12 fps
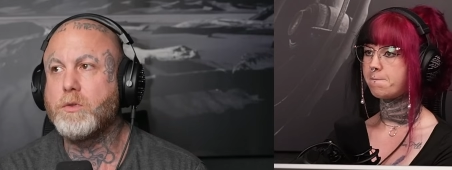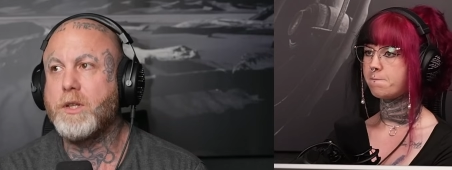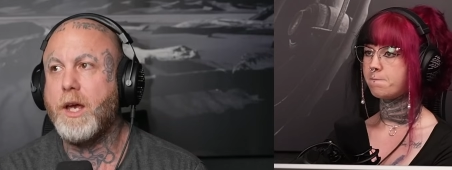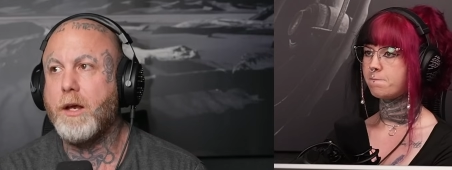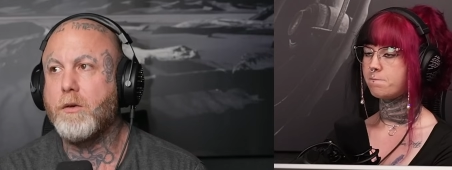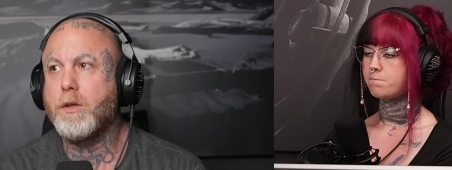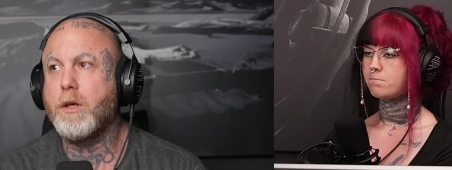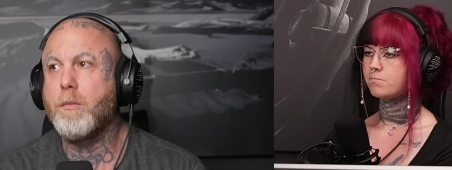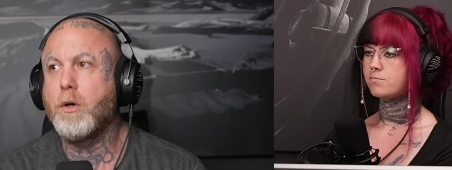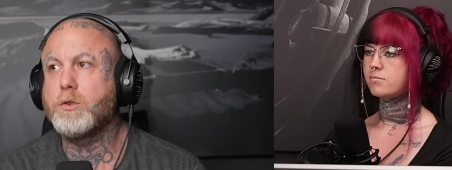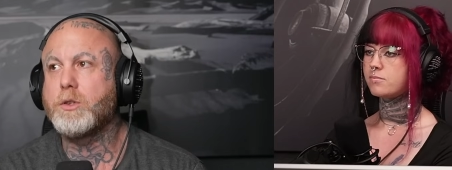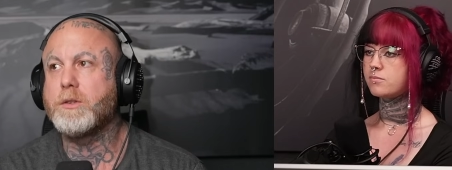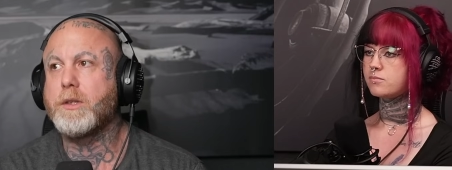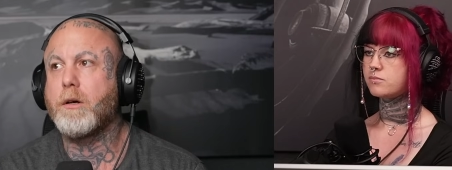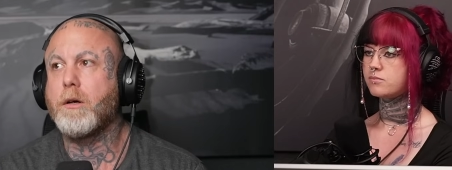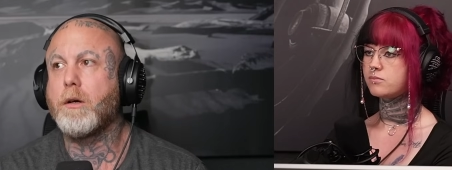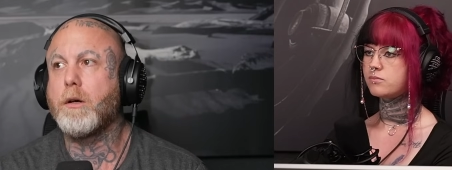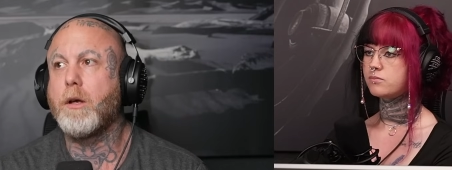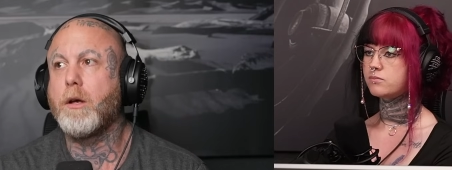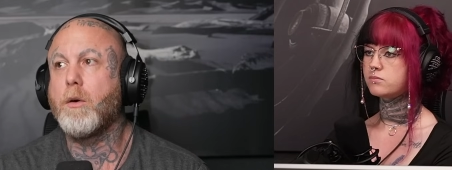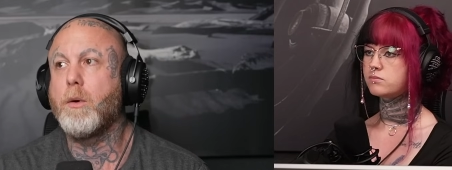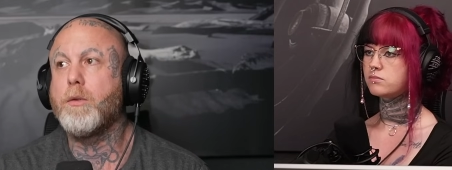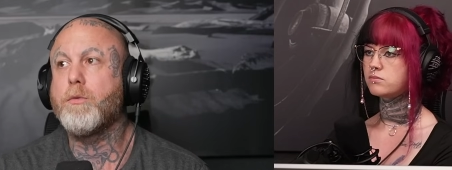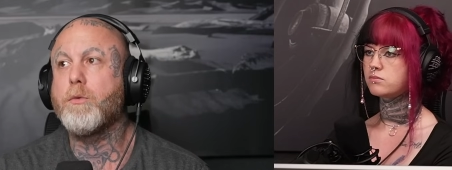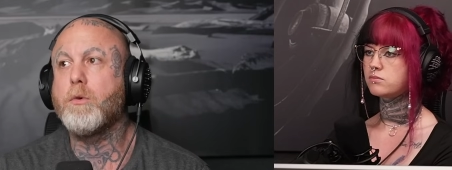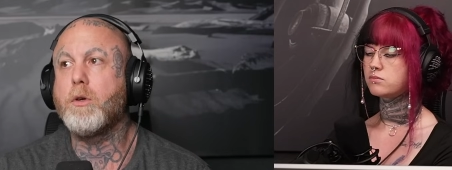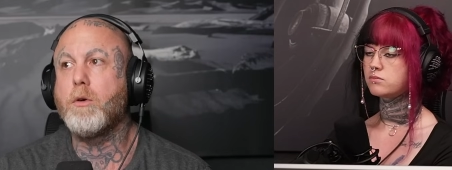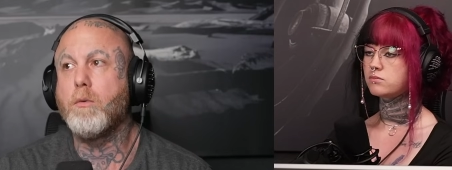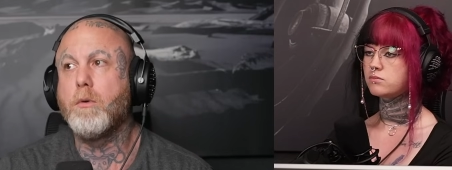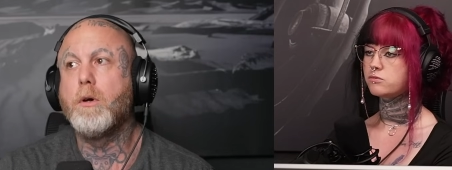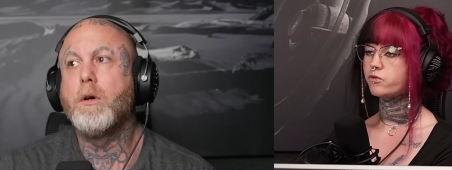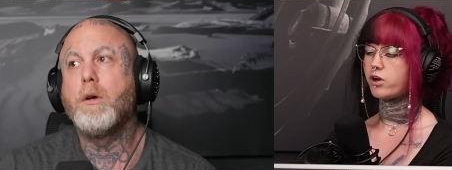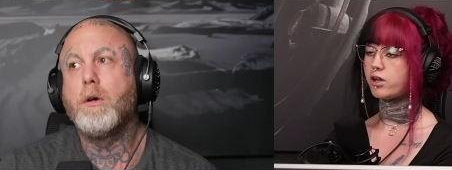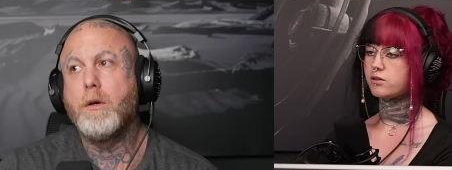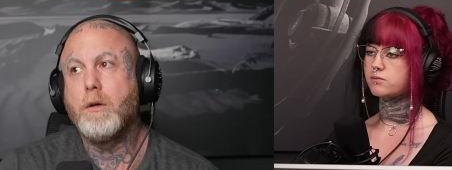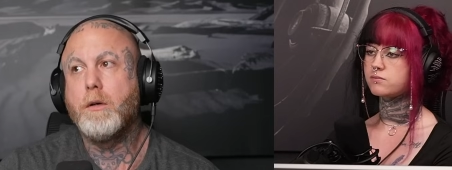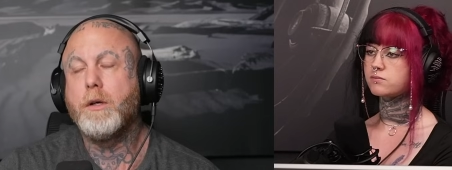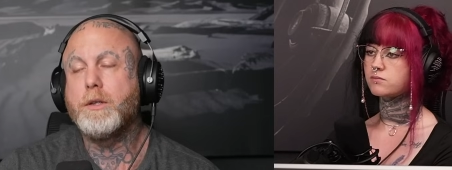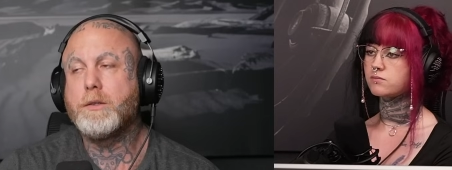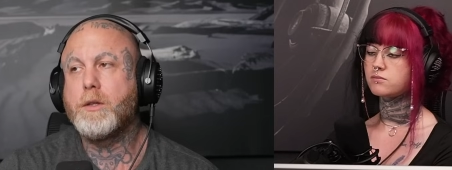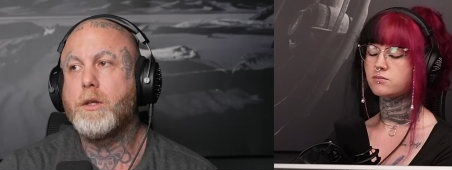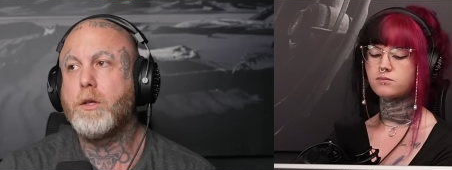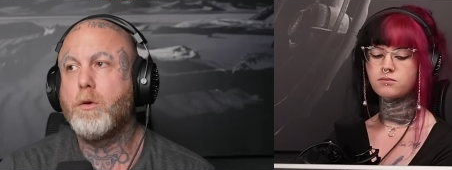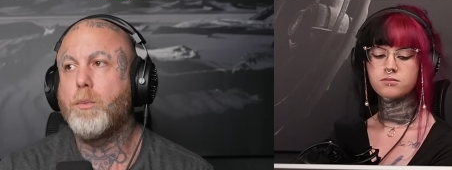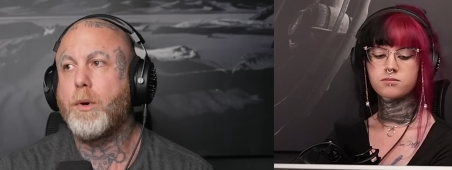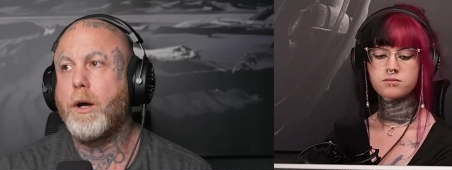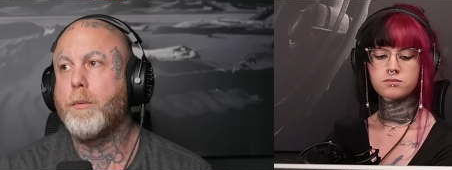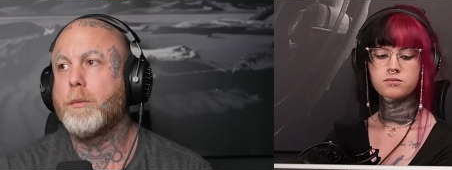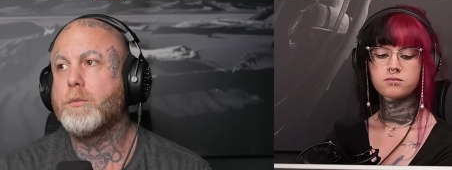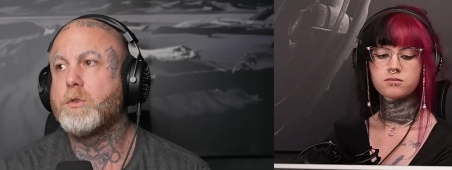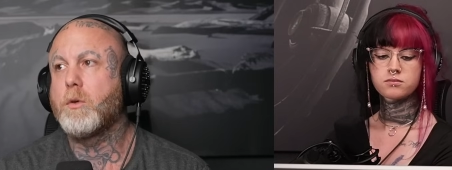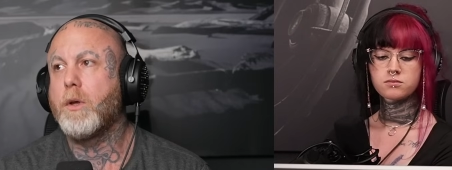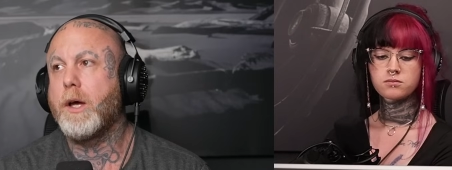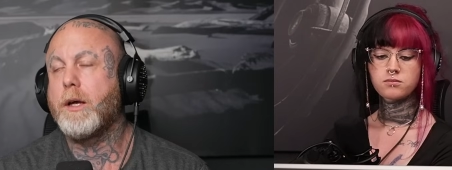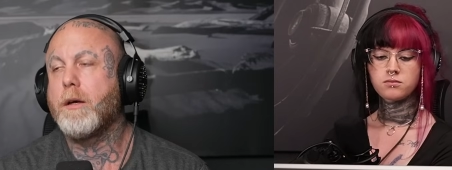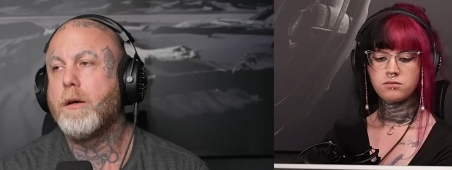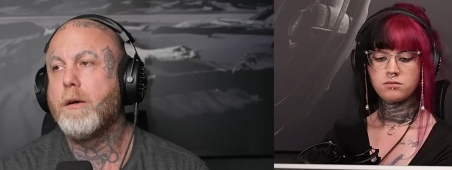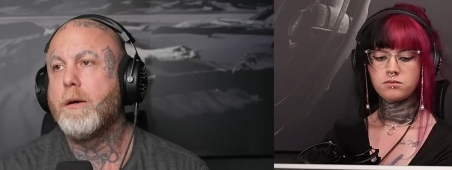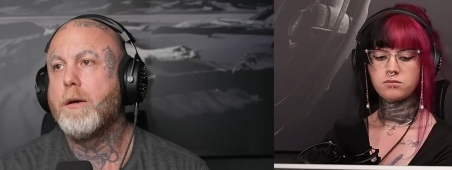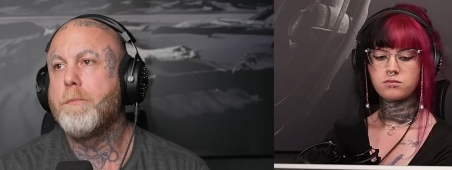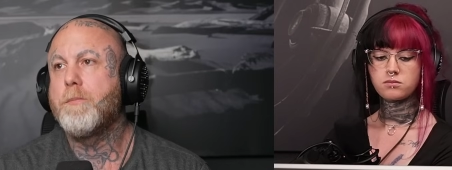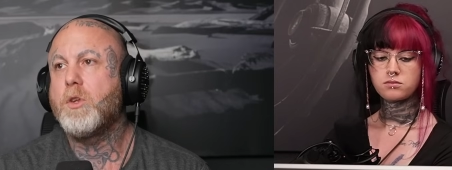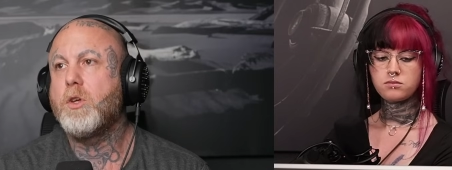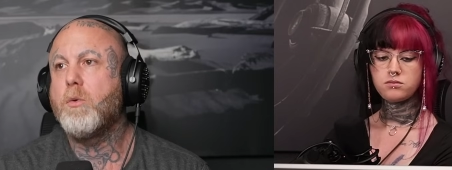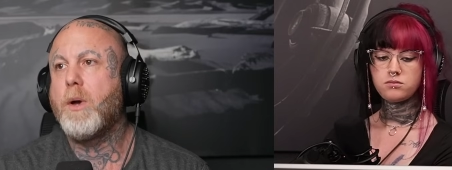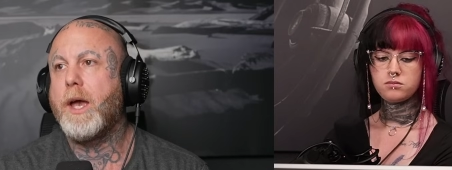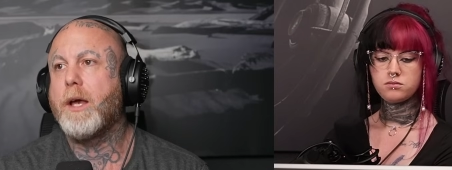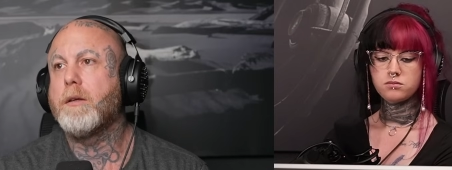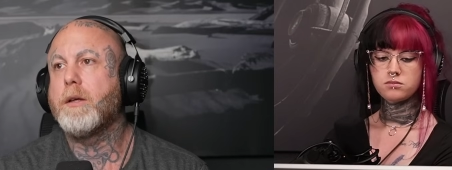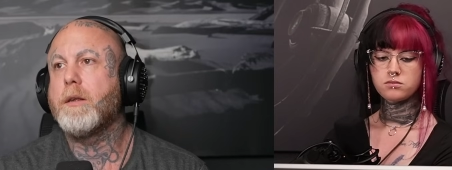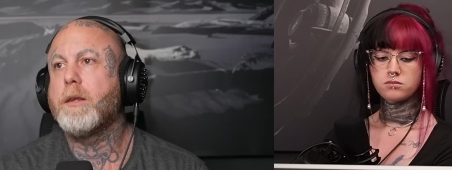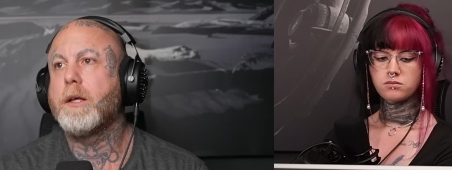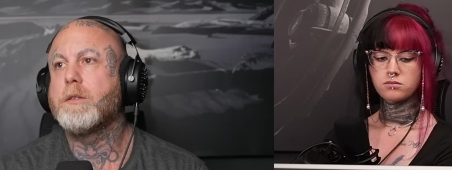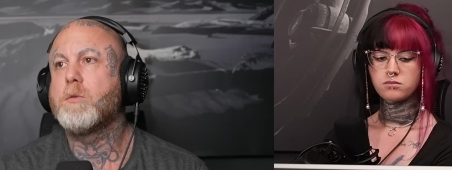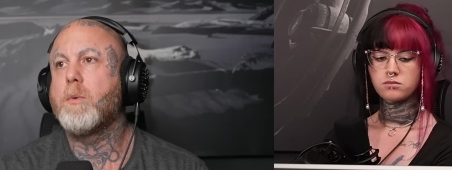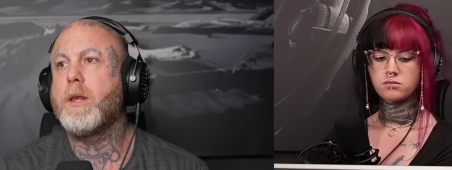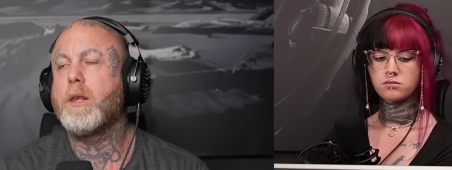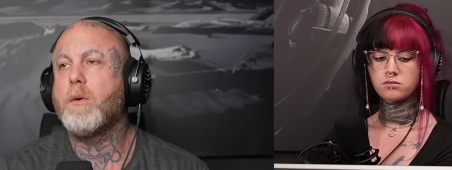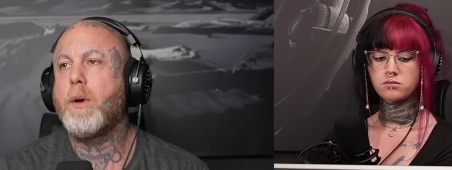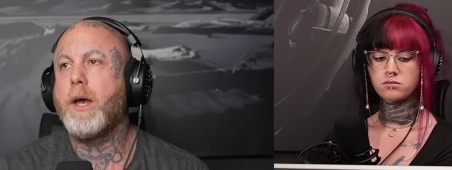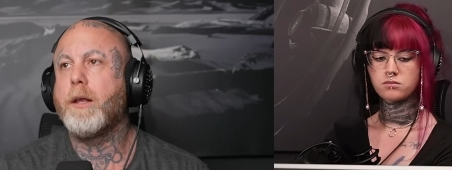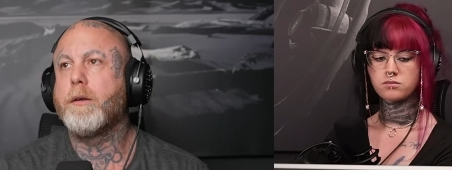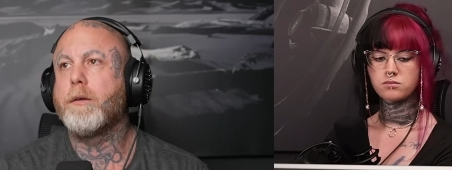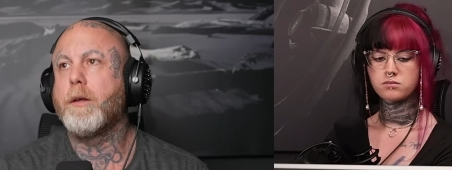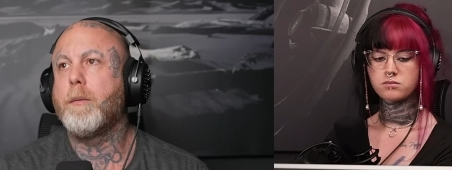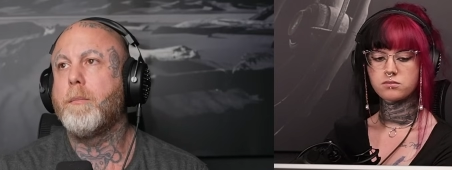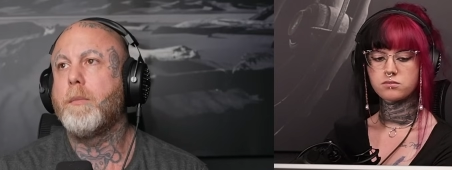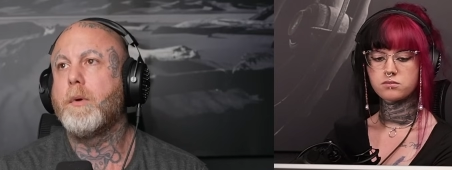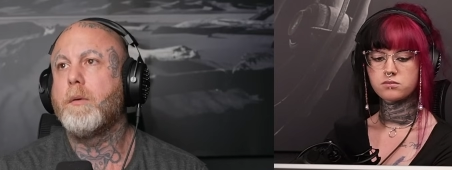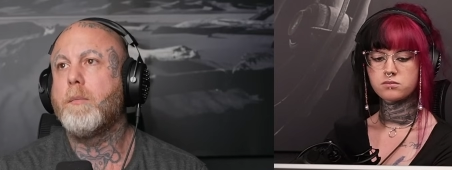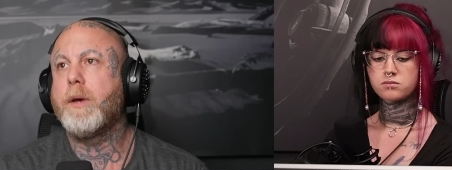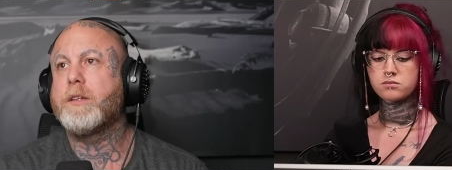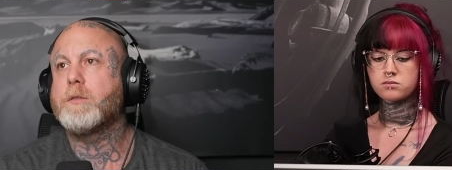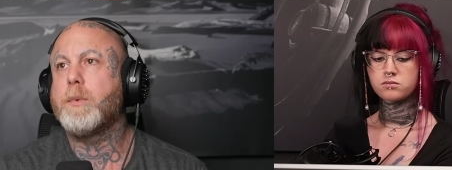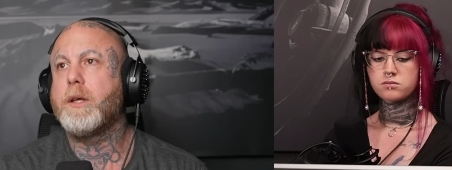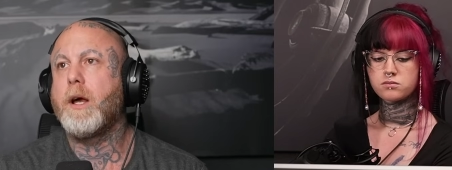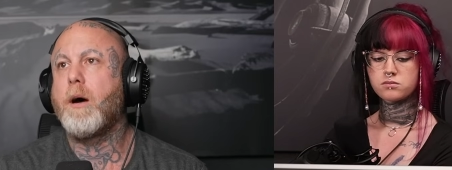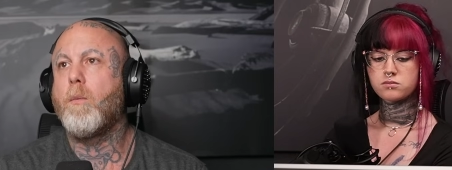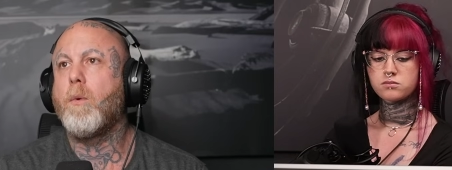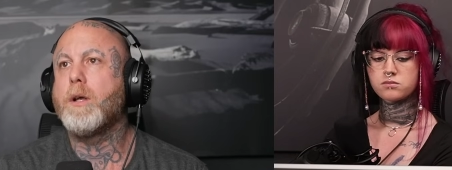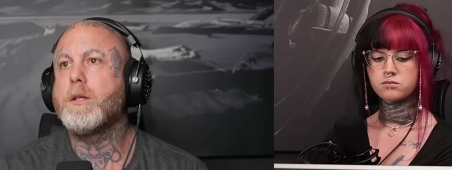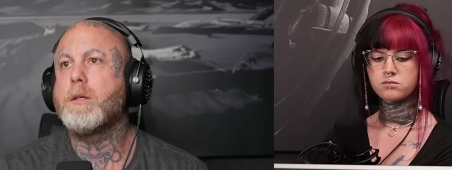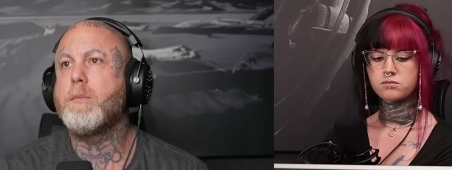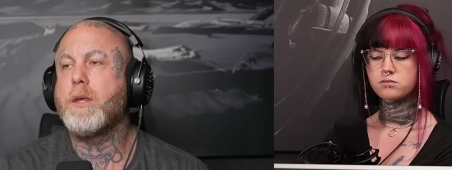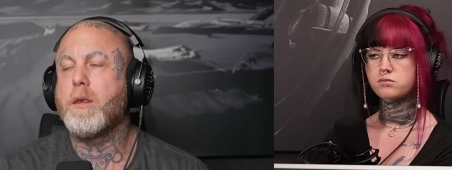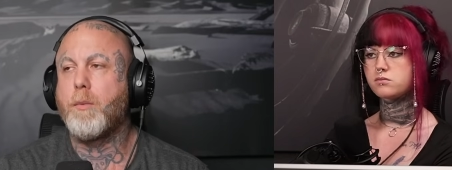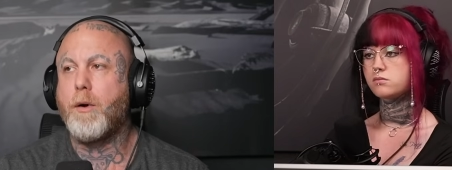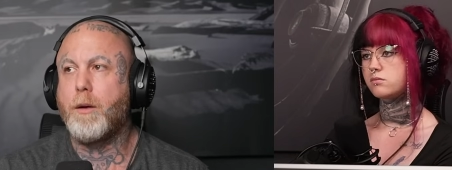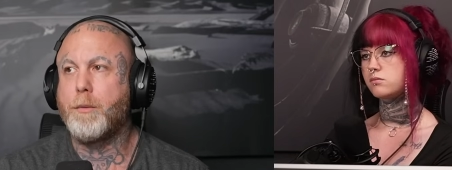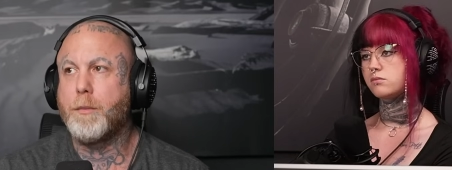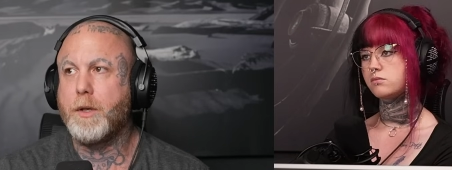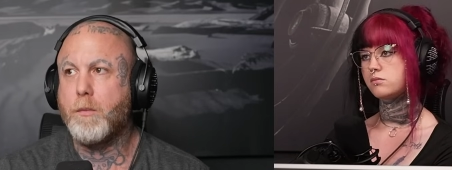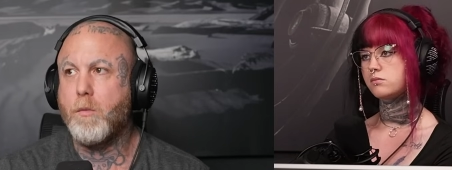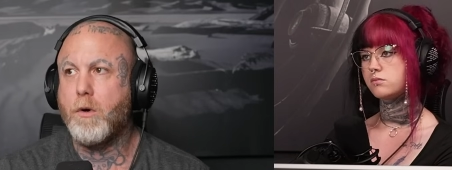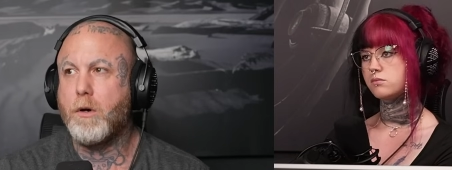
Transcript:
Speaker 1: to handle the emotions that are going through you, right, is the you problem. So like you handling things the way that you handle them makes me not want to be the problem anymore.